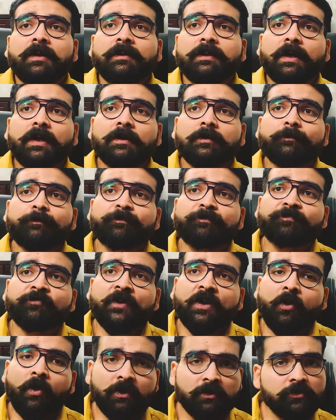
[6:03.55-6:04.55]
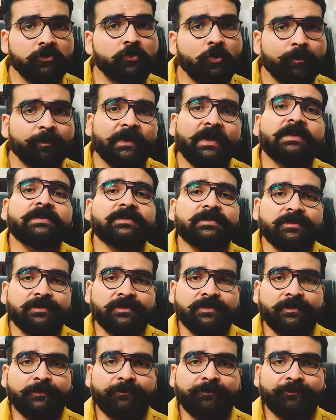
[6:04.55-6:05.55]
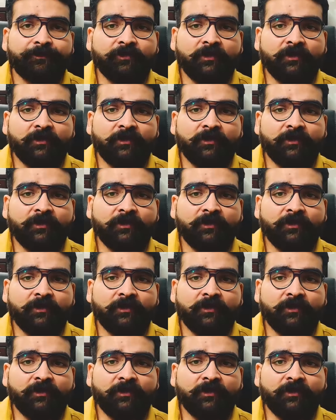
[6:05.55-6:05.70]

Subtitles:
that horoscope tells us